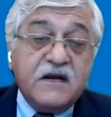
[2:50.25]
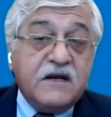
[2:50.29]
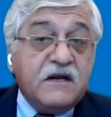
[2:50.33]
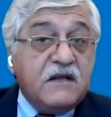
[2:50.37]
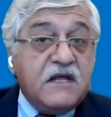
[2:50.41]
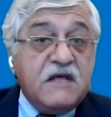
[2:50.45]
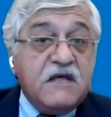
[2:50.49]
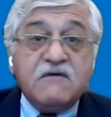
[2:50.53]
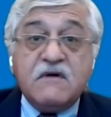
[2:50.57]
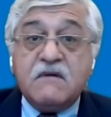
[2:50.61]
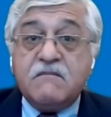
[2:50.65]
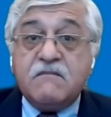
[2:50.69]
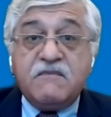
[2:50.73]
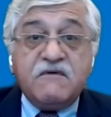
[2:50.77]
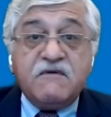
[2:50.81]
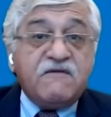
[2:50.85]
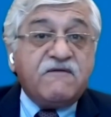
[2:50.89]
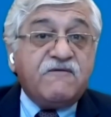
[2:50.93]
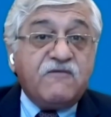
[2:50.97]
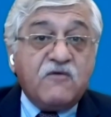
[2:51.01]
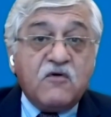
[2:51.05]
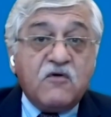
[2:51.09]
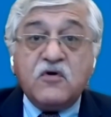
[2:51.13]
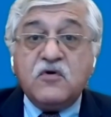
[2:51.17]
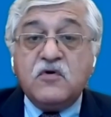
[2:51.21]
even
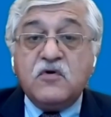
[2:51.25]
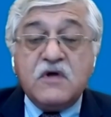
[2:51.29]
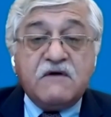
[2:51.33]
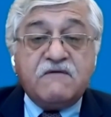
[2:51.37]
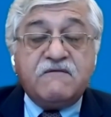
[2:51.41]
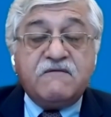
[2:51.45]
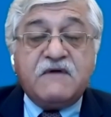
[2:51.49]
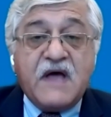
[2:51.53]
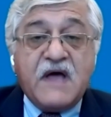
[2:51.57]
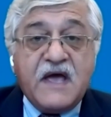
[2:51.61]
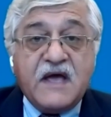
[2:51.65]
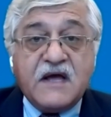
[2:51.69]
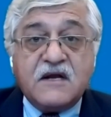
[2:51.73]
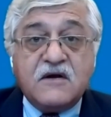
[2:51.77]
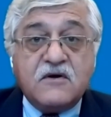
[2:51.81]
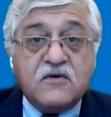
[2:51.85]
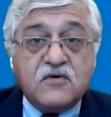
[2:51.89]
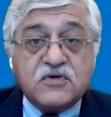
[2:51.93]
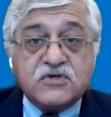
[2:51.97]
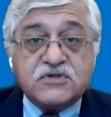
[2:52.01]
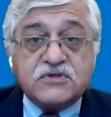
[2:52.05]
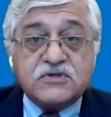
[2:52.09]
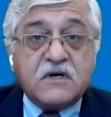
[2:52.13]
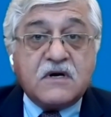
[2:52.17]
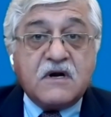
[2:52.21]
before you have
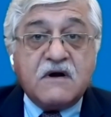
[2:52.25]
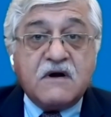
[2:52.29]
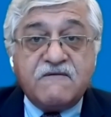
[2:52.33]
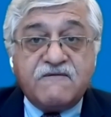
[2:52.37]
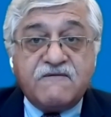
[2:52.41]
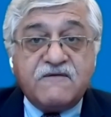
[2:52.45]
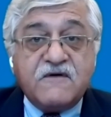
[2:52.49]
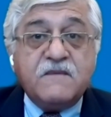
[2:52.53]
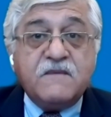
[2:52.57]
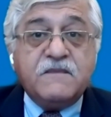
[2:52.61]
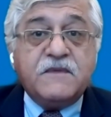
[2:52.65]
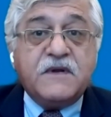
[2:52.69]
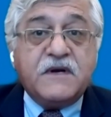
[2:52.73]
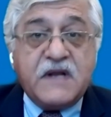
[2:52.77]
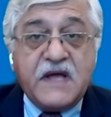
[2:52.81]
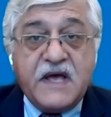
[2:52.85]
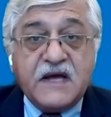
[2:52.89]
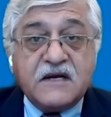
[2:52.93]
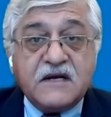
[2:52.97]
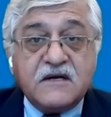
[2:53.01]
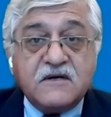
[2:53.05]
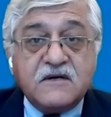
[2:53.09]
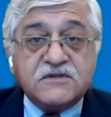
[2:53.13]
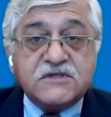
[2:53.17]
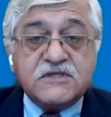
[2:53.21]
diagnosed or confirmed the
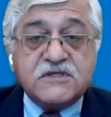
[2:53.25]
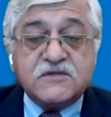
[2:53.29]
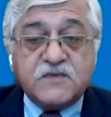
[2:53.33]
diagnosis,